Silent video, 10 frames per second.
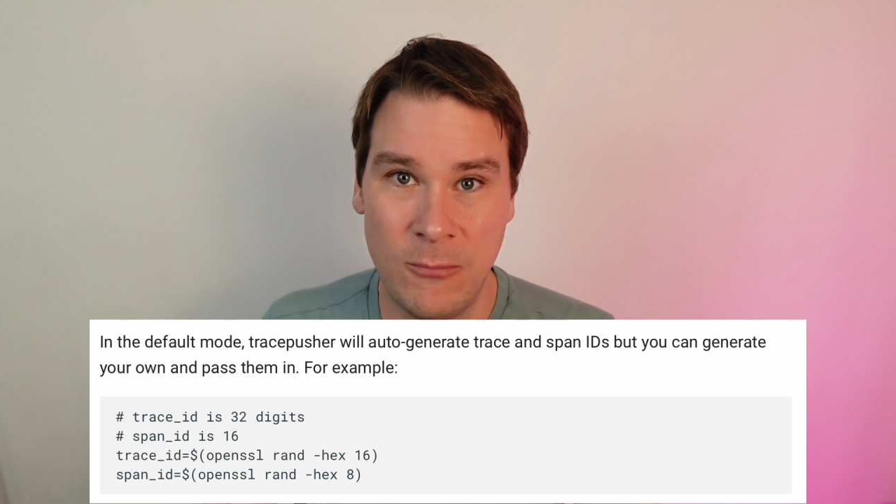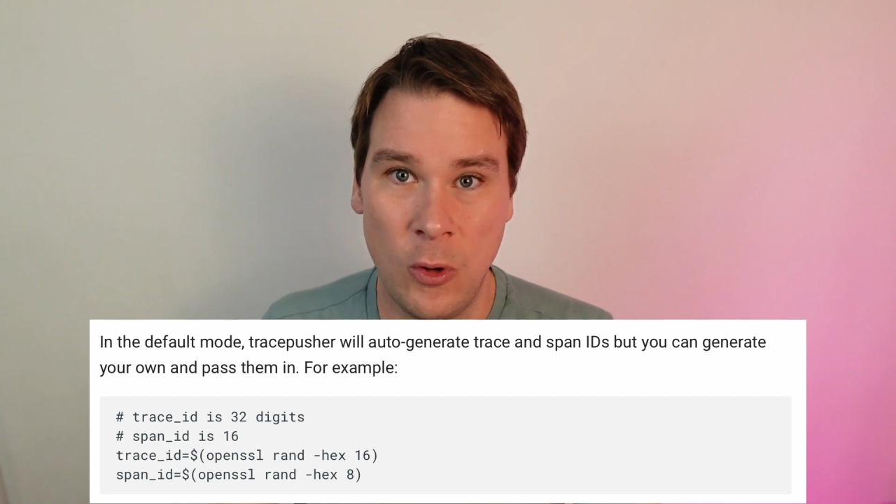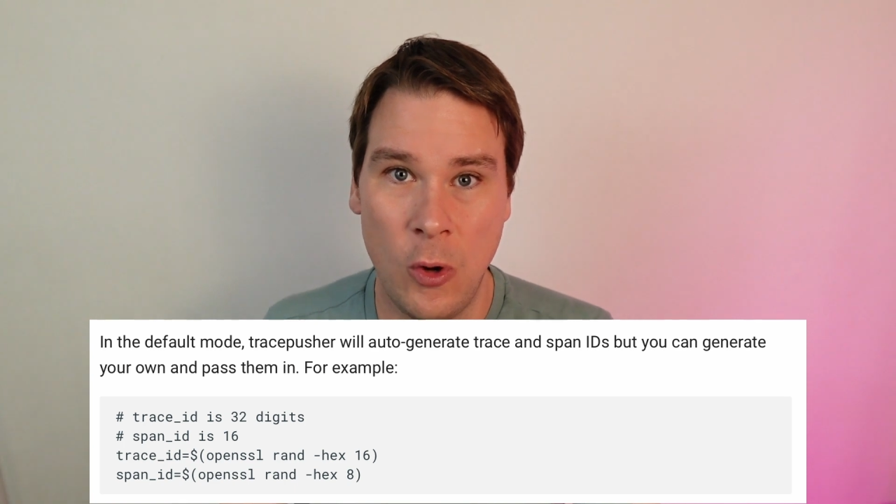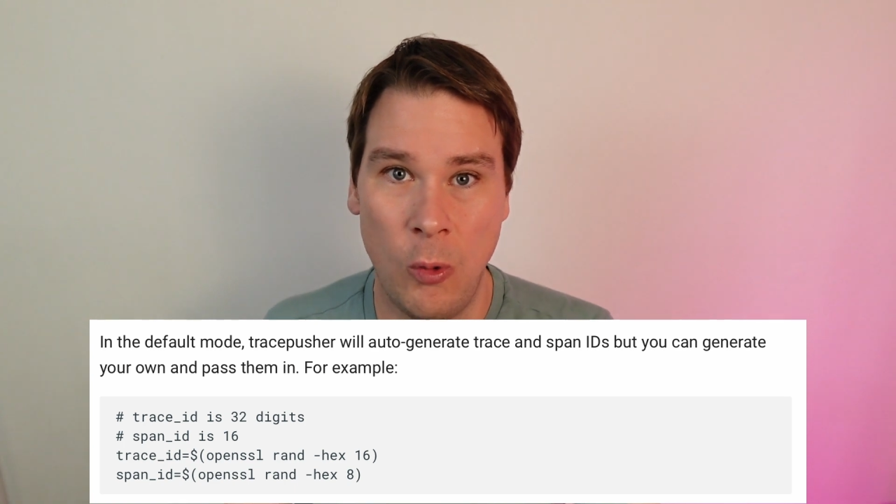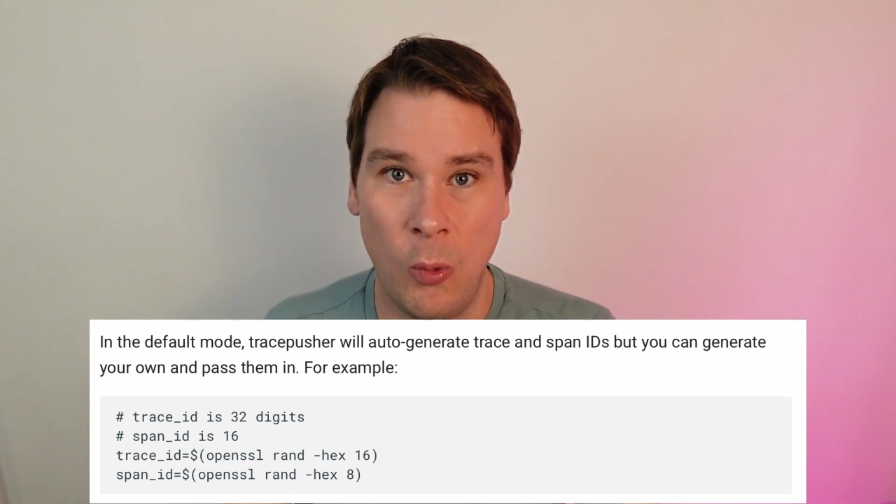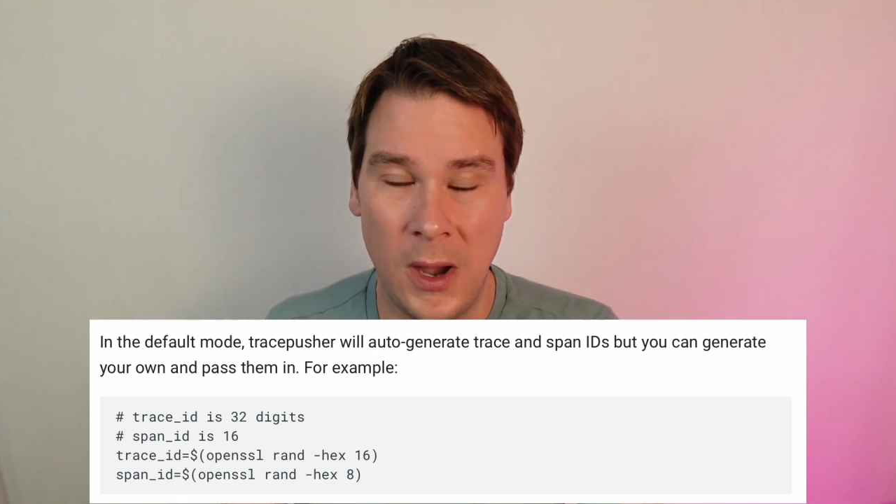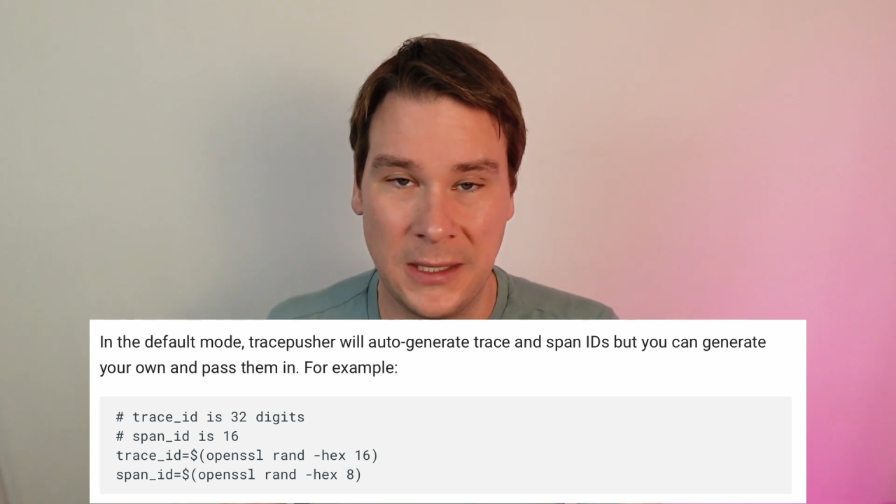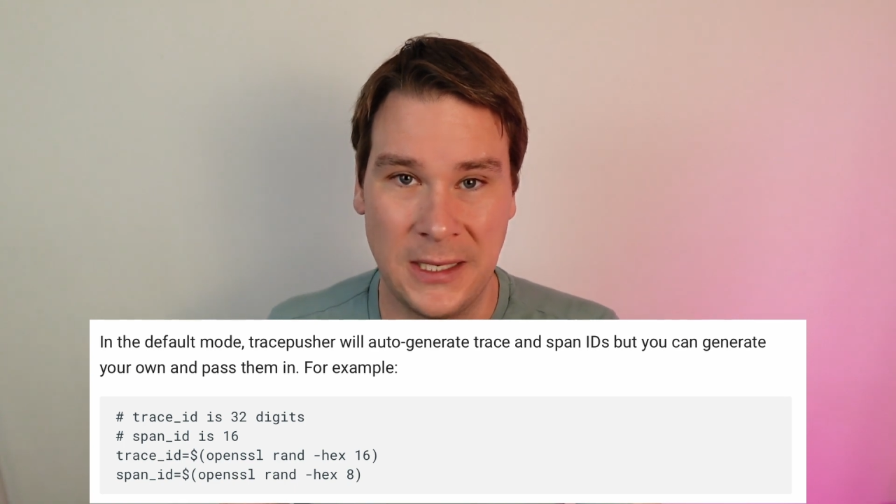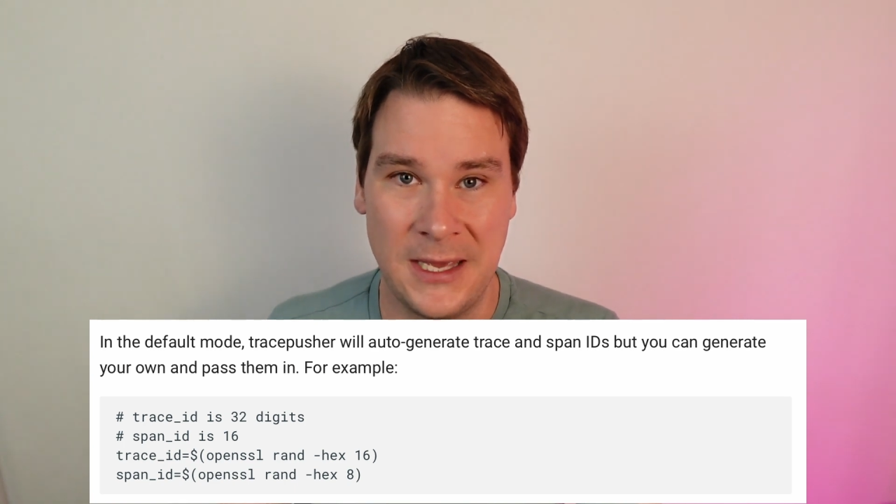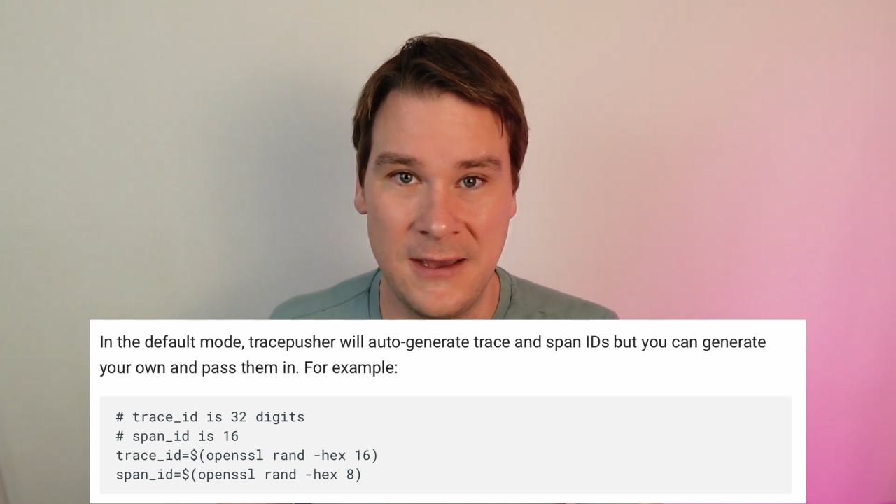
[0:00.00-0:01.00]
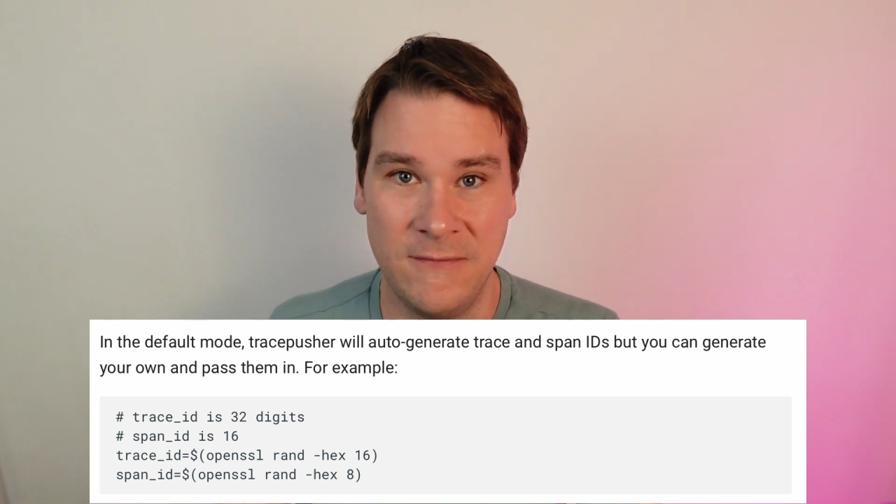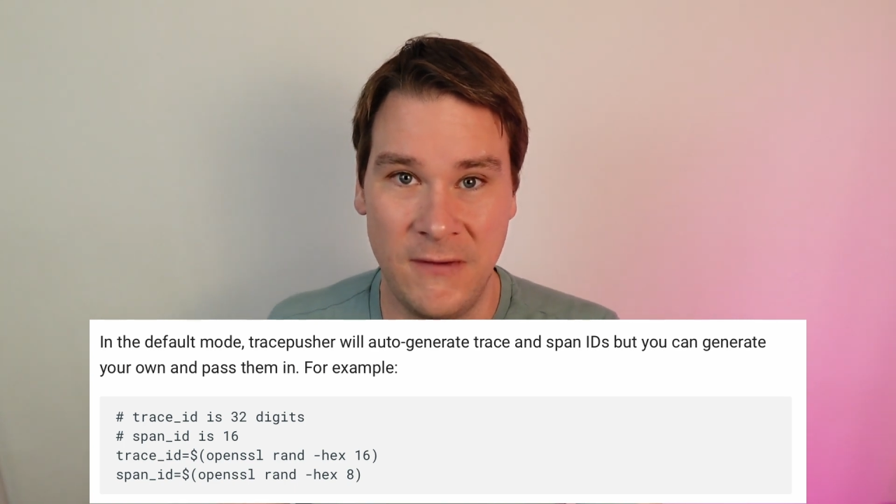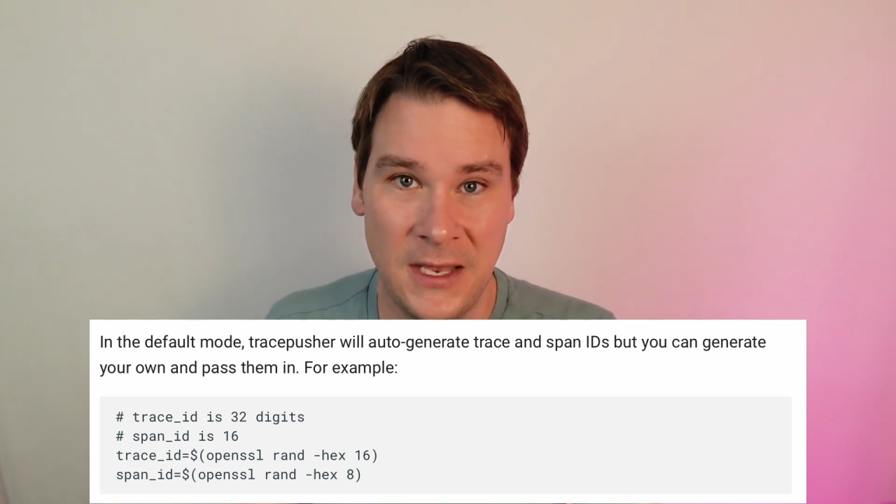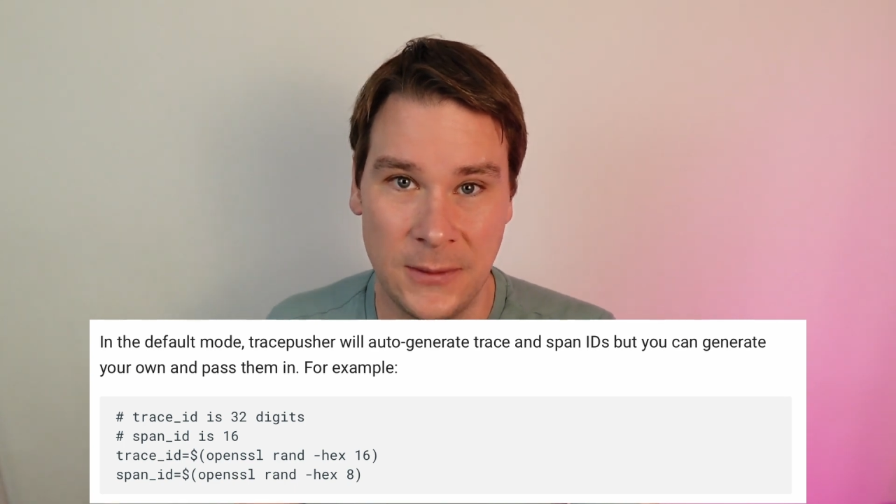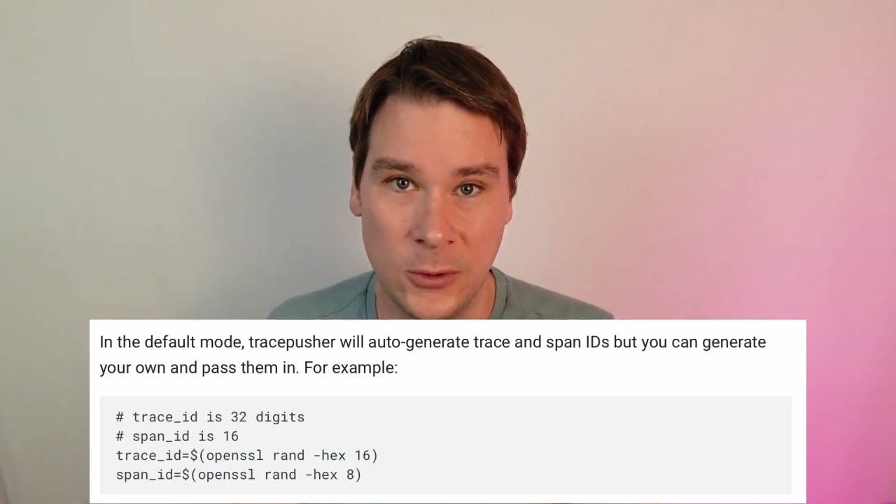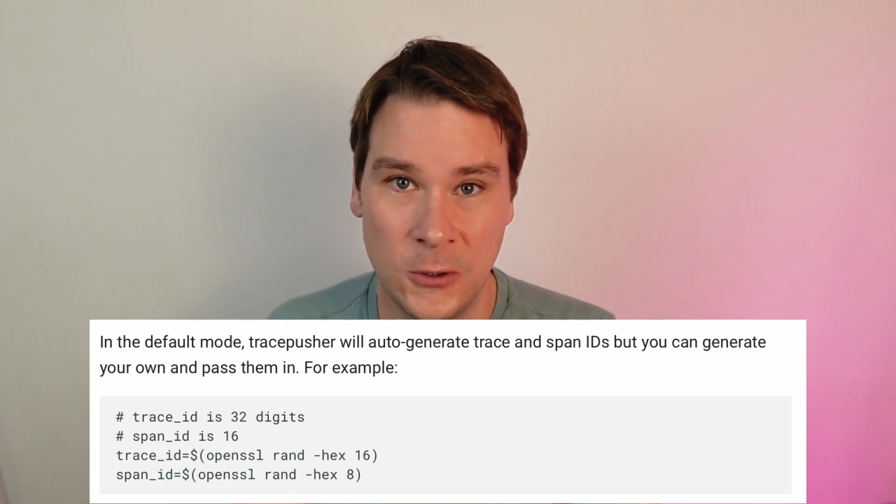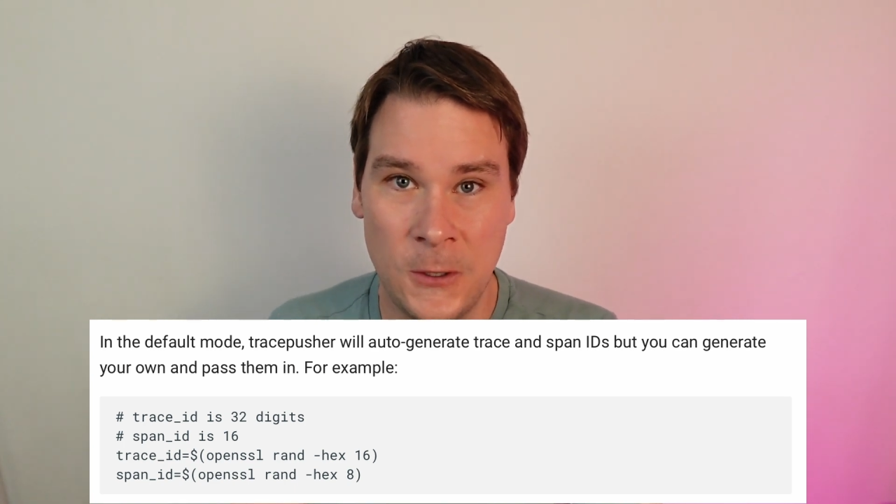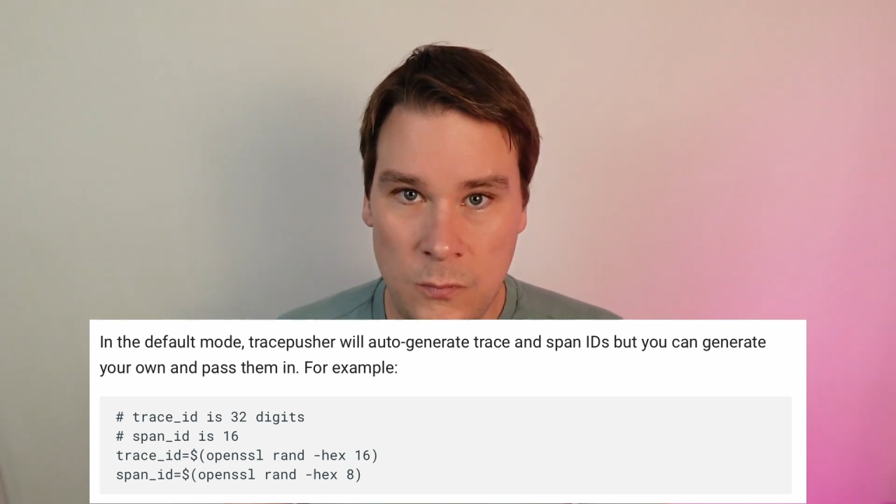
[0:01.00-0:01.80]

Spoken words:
more widely available.